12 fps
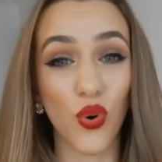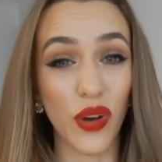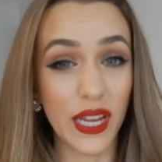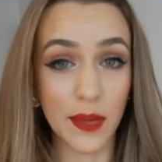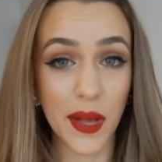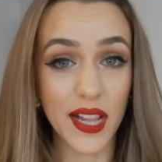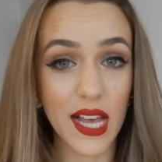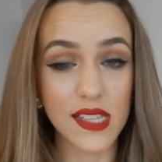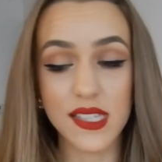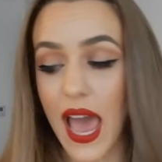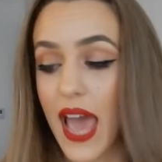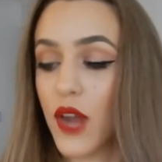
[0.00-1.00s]
or email
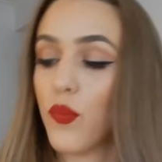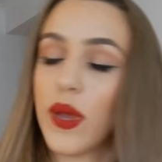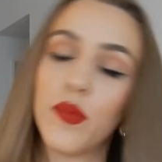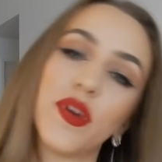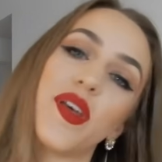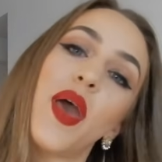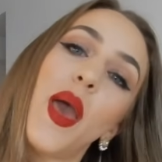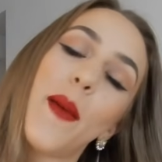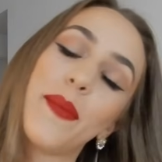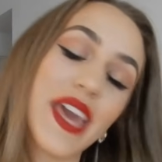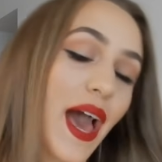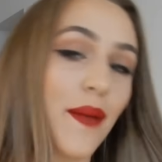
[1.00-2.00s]
us, and we would
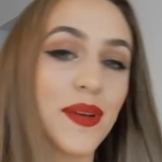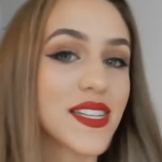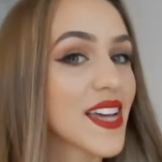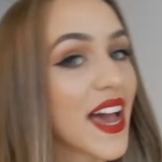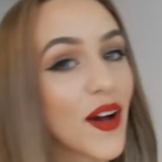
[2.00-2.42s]
be happy to